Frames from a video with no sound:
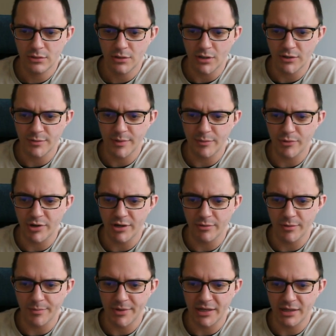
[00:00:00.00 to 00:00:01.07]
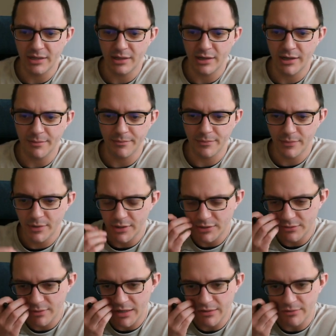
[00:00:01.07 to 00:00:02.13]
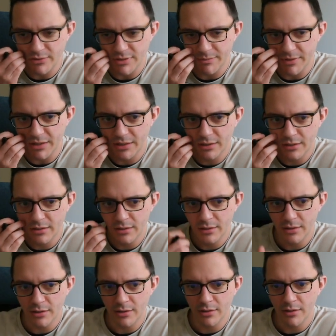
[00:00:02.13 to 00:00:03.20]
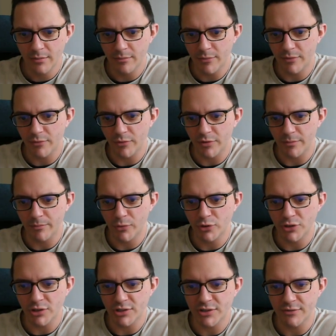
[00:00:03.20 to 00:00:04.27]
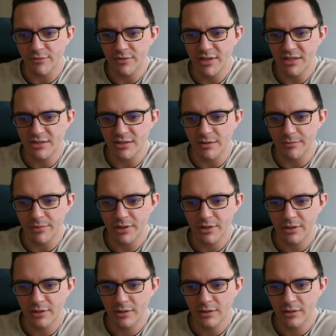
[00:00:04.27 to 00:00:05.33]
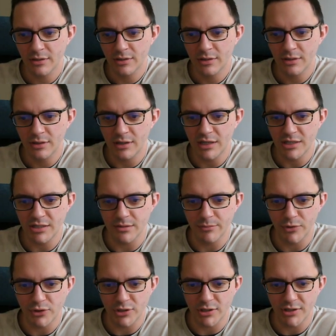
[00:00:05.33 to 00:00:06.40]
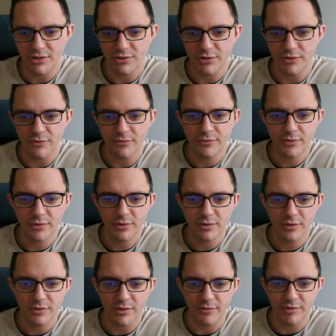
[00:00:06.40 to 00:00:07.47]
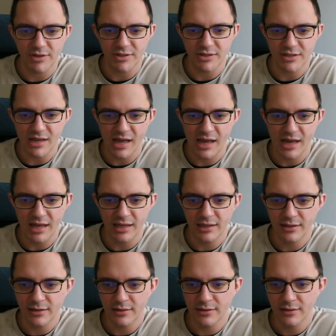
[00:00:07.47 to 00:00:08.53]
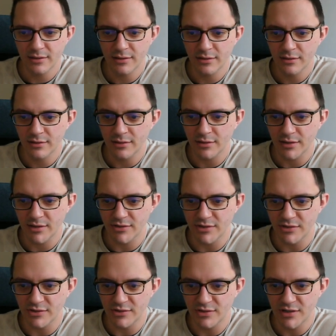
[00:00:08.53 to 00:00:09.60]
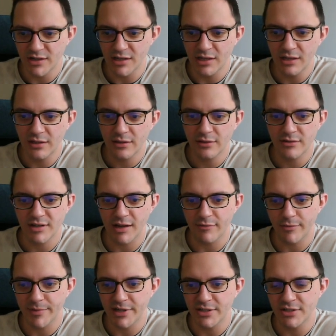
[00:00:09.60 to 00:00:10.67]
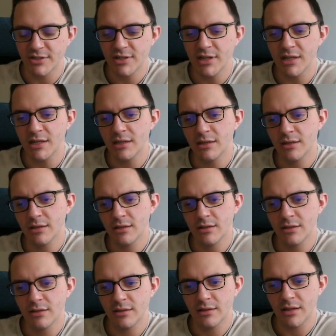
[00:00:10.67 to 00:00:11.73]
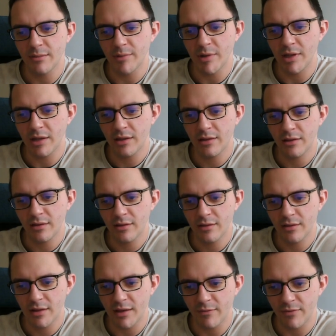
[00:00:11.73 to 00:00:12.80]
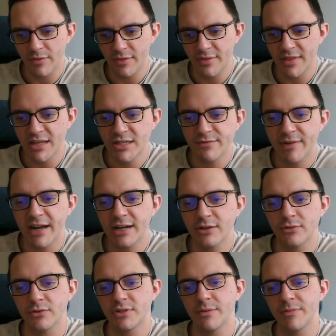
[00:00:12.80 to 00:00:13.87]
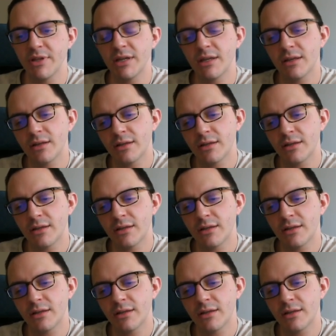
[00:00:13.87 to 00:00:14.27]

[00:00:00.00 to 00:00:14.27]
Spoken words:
I was a bit worried it would be a square or something. Of course, the modulus of this number is the modulus of, so if this is A, this is Z. To get from A to Z, then this fact or something.